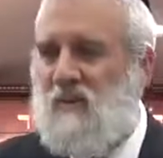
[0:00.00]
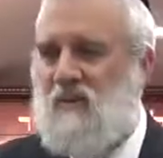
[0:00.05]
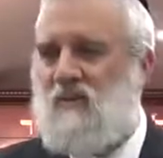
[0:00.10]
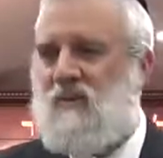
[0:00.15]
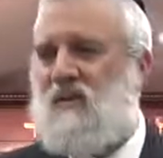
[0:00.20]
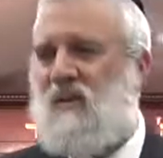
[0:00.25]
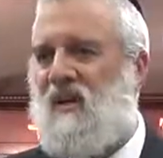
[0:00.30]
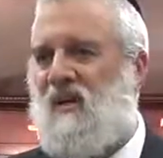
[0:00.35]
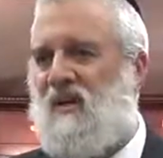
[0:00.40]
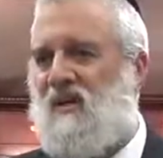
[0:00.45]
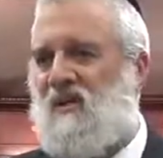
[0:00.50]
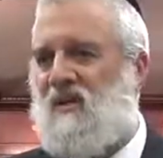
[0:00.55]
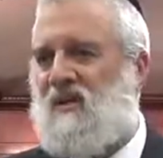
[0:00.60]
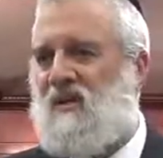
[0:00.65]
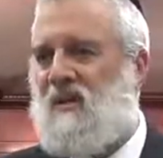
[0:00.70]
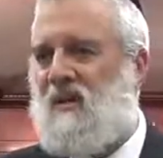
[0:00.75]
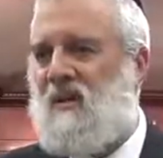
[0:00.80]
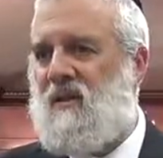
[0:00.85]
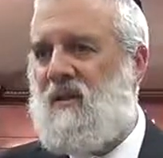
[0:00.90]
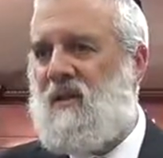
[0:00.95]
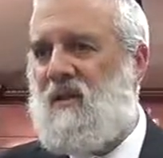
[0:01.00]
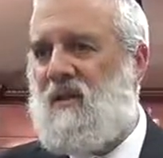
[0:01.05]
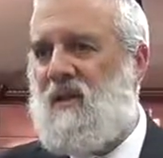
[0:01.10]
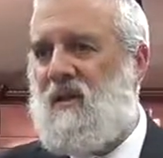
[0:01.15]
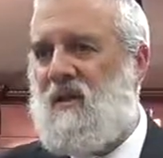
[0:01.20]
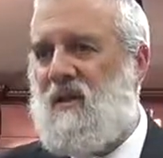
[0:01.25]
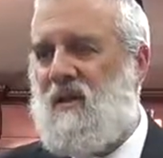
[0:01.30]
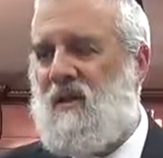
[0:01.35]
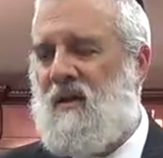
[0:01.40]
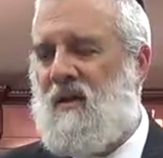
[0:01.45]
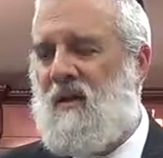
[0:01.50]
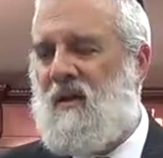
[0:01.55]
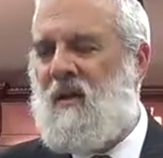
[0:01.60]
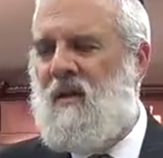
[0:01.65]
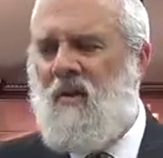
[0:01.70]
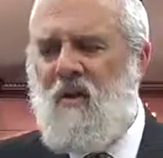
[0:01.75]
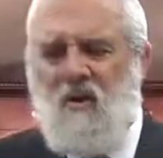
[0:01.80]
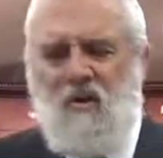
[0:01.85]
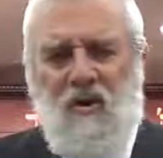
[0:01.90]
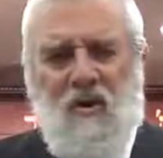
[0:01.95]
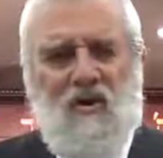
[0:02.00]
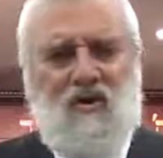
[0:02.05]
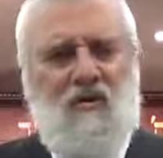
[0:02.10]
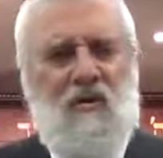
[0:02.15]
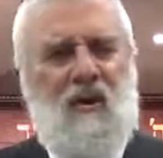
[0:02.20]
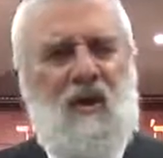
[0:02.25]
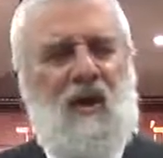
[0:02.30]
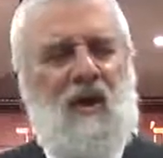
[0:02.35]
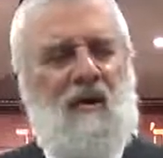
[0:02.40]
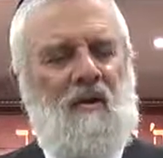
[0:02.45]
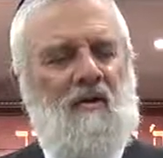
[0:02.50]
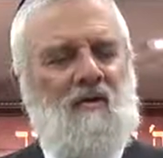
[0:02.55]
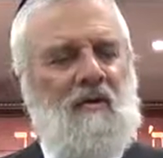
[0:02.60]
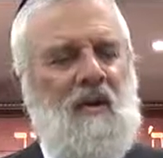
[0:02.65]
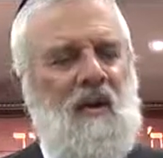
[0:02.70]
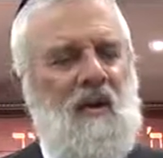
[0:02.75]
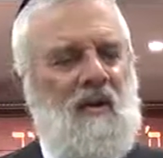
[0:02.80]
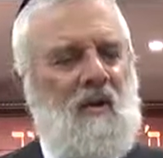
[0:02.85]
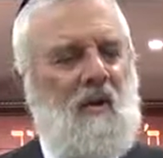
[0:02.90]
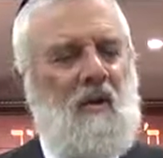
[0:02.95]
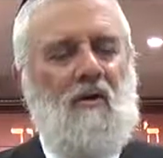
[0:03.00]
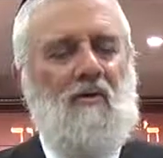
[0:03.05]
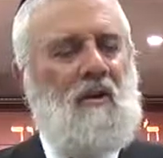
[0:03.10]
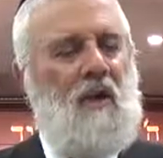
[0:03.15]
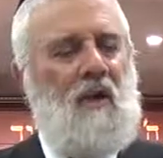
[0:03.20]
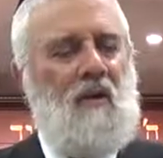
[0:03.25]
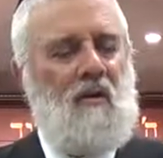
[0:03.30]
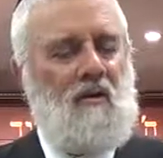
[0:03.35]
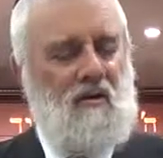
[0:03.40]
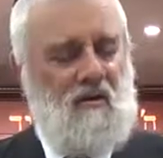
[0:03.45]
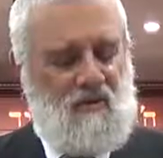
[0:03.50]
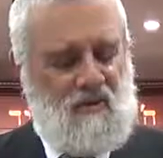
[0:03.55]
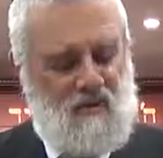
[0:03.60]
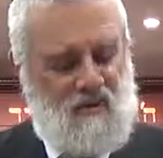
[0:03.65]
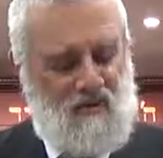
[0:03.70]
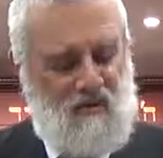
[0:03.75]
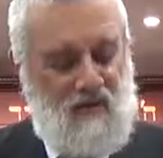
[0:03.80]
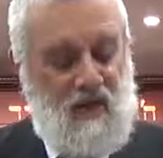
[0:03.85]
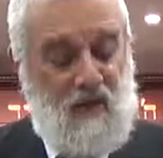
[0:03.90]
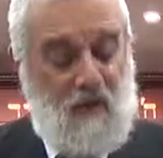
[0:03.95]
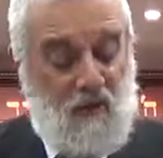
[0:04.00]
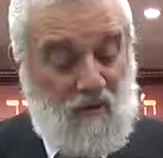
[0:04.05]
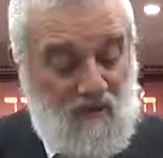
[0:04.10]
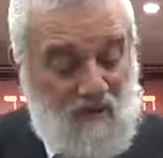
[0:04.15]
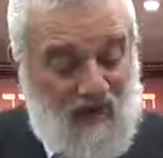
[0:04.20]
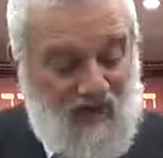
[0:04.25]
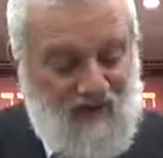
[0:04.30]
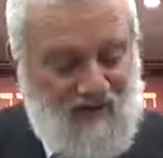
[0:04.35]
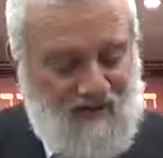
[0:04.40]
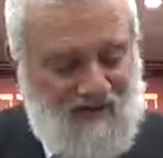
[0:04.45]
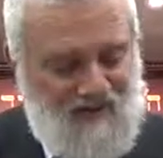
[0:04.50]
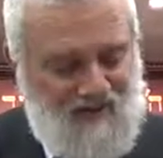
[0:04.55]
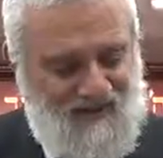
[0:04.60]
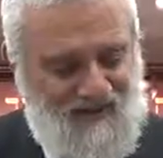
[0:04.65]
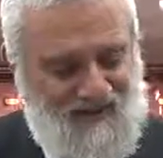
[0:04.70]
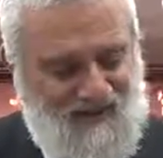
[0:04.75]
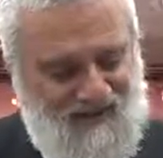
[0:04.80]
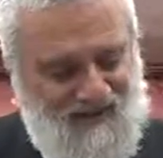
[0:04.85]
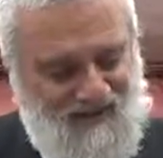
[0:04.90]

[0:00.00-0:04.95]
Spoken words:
in their studies, learning Torah all day long and all night.